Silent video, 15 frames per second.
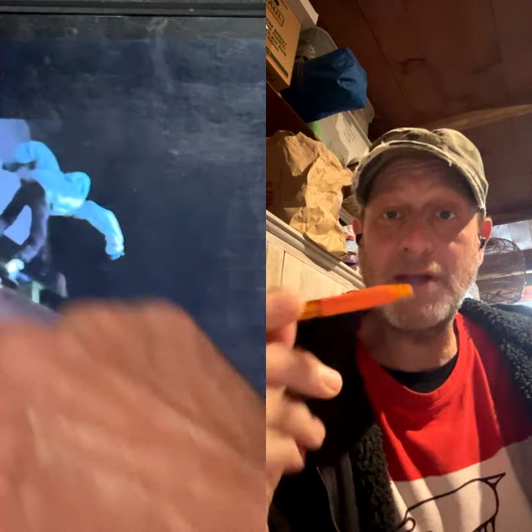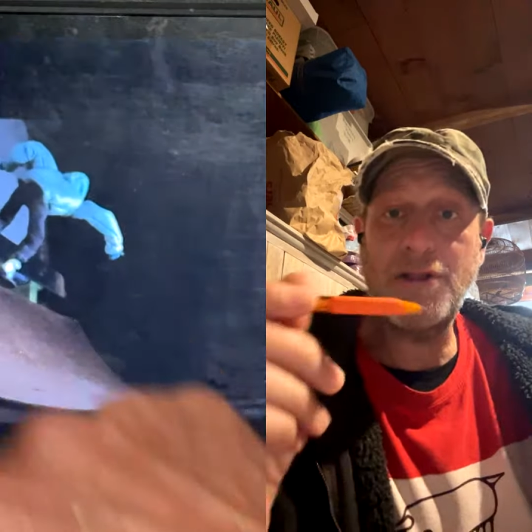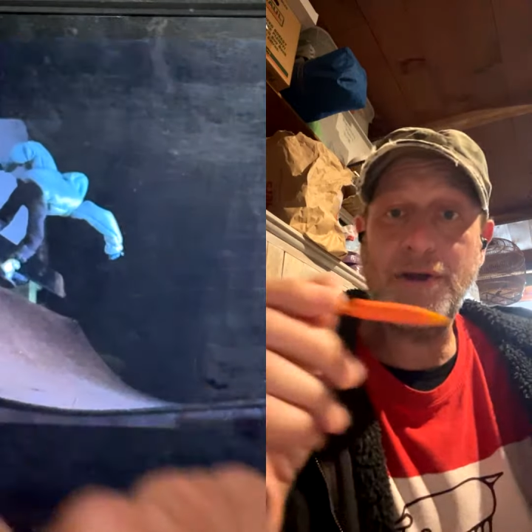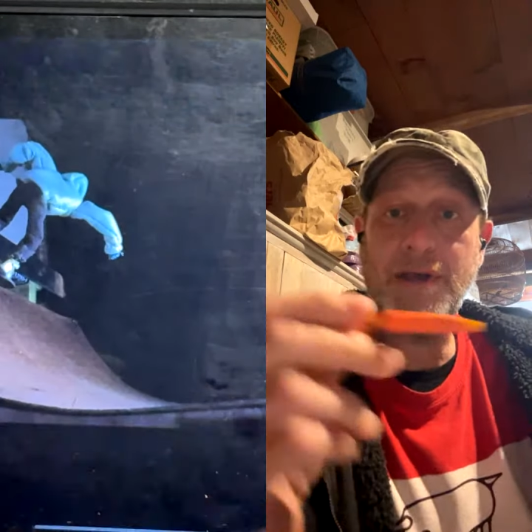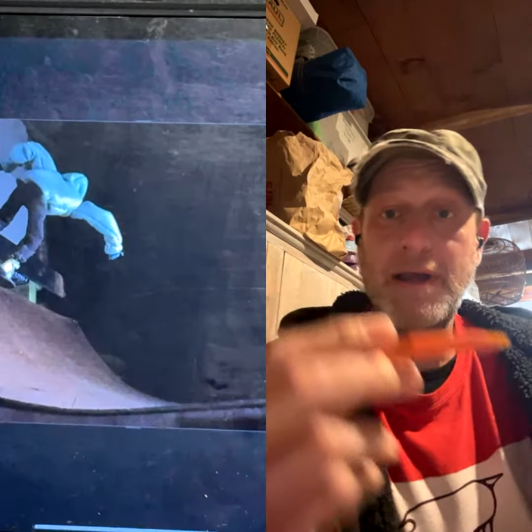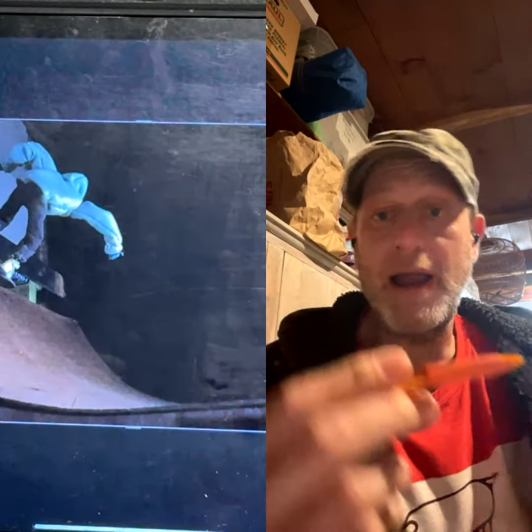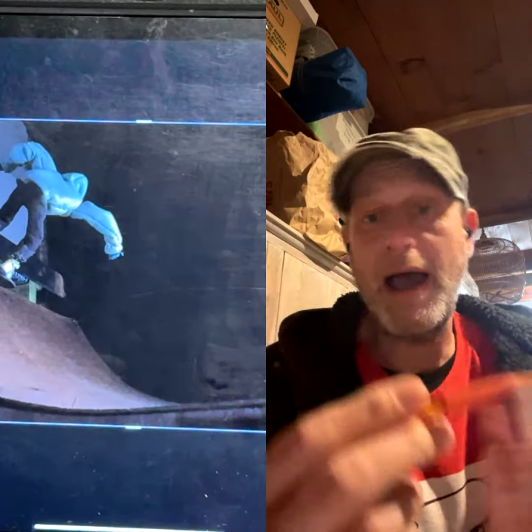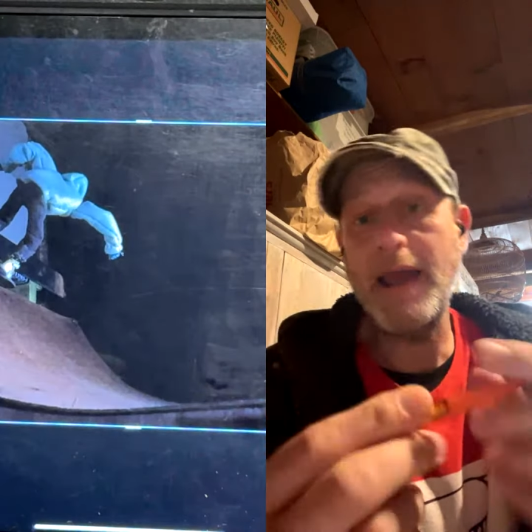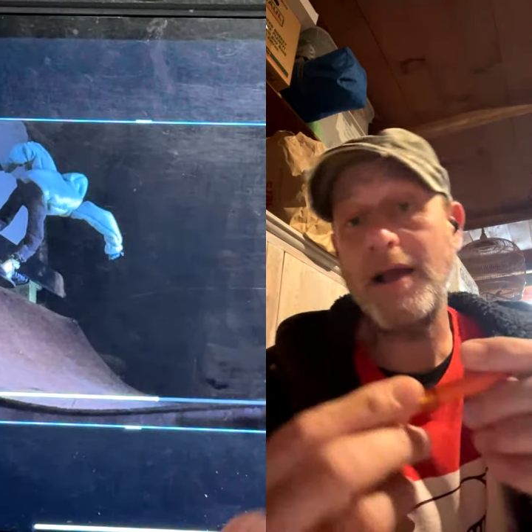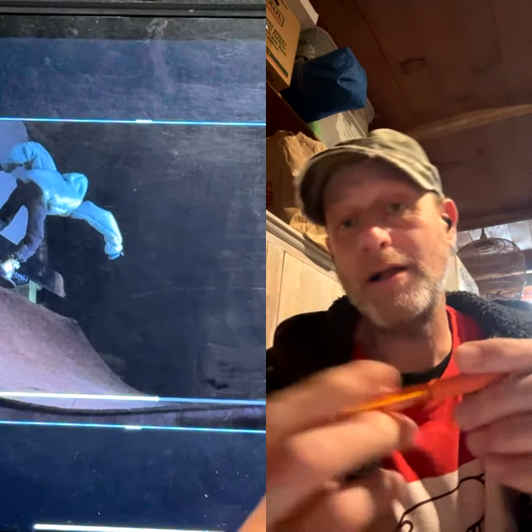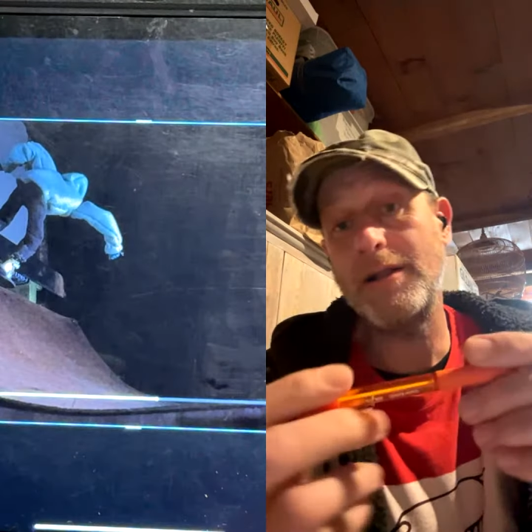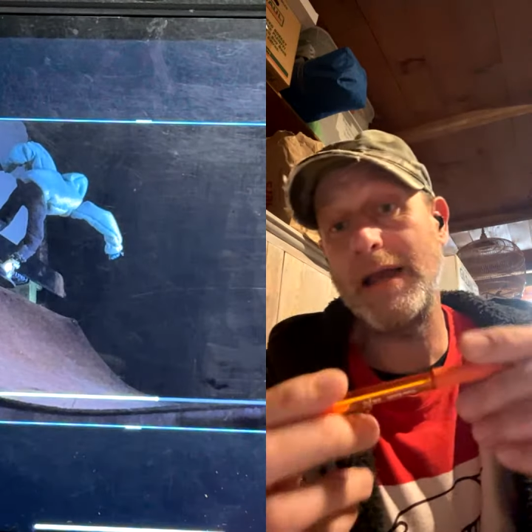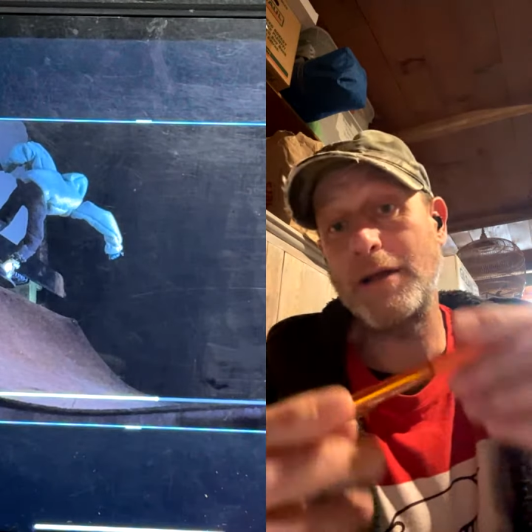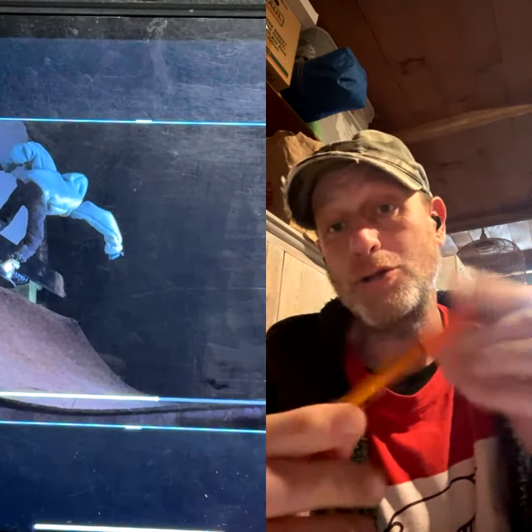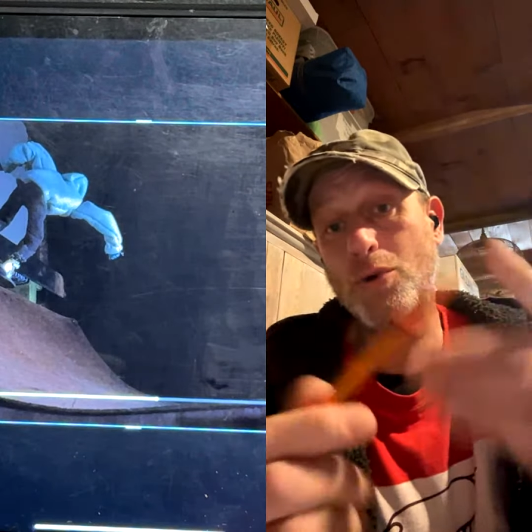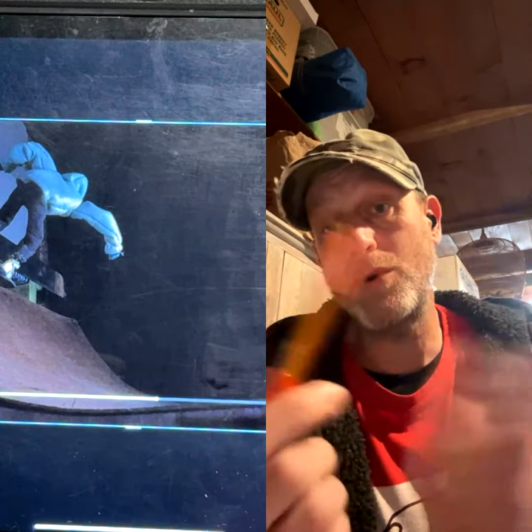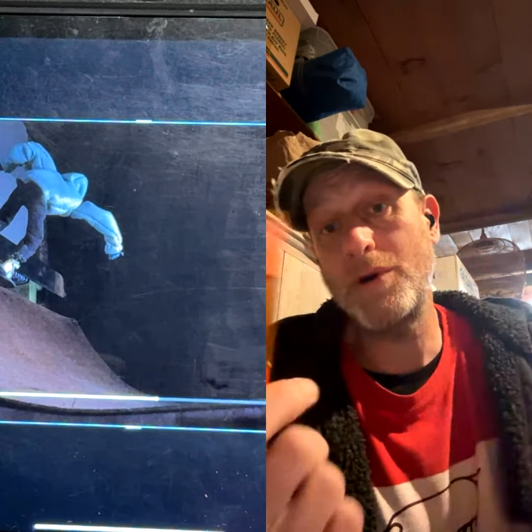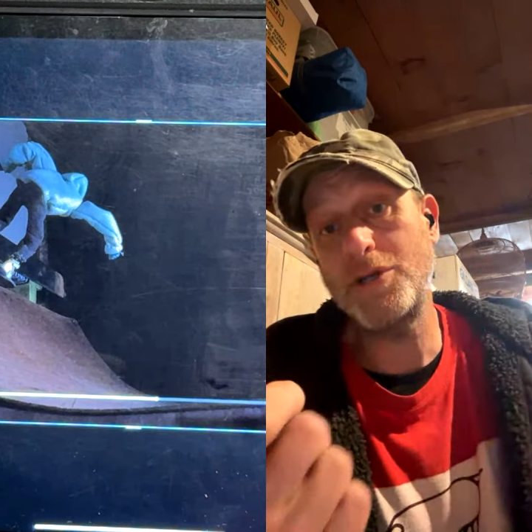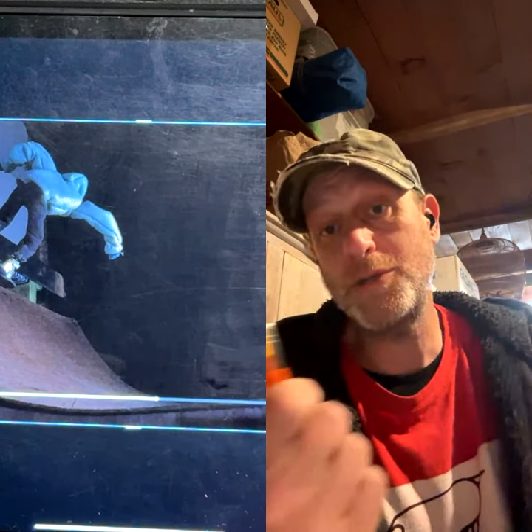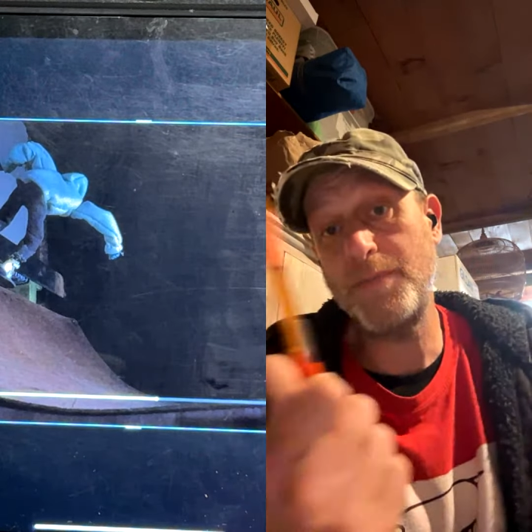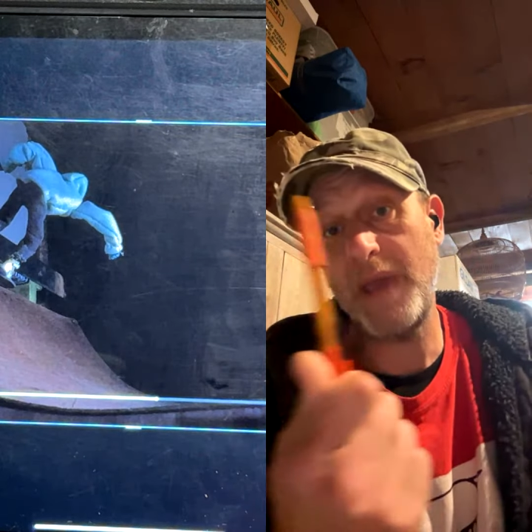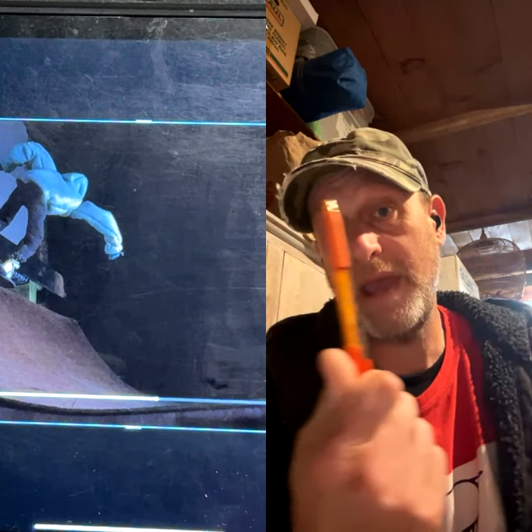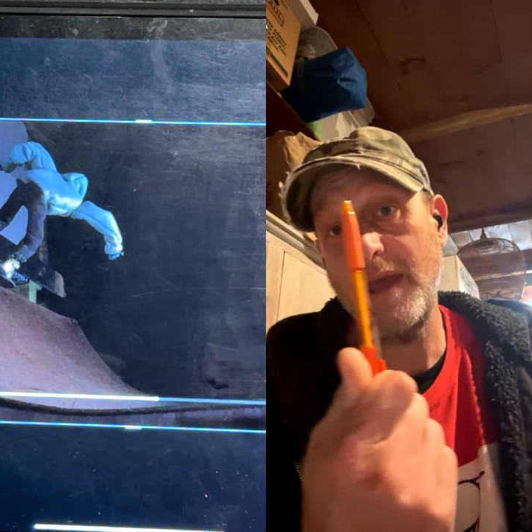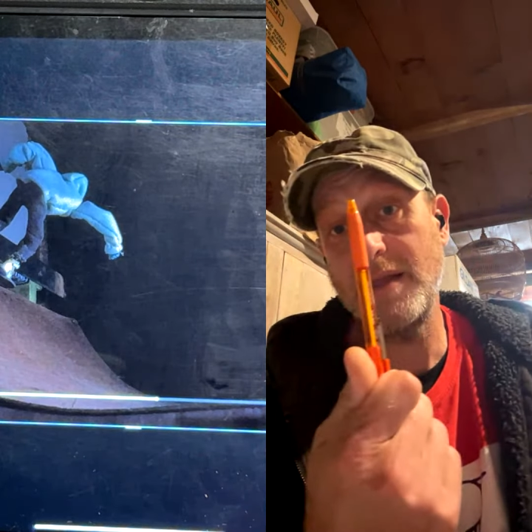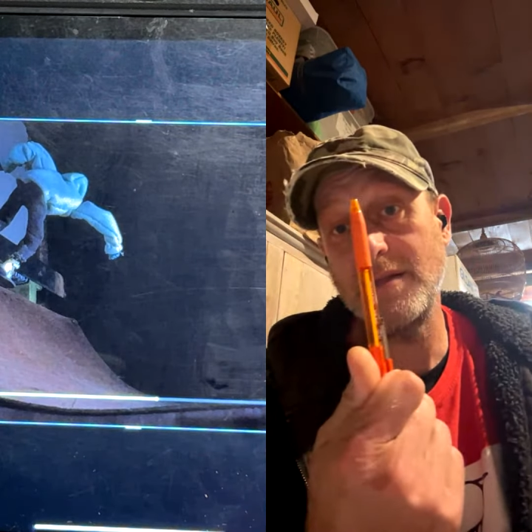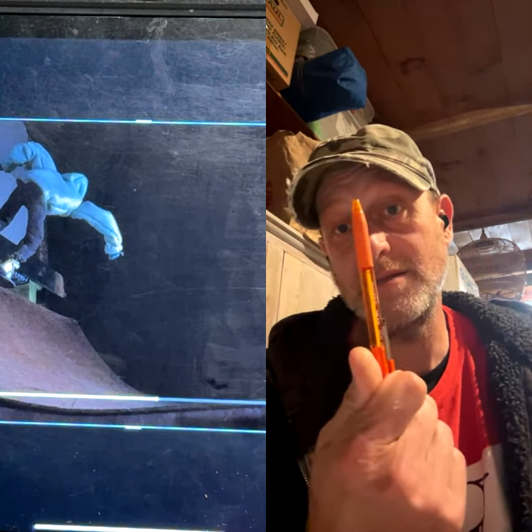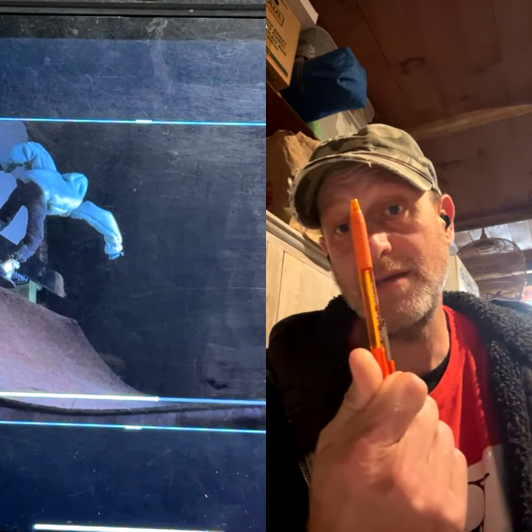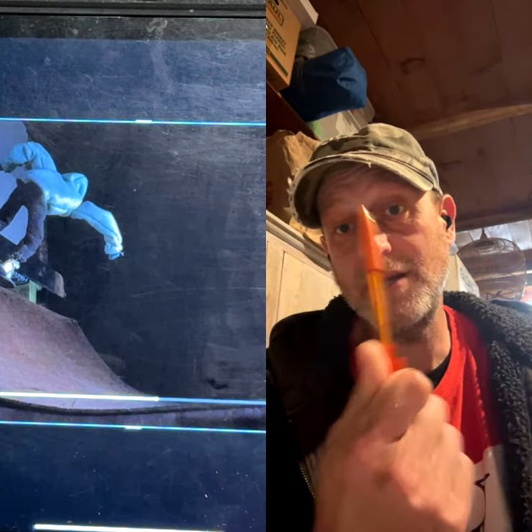Look at I collect orange pens.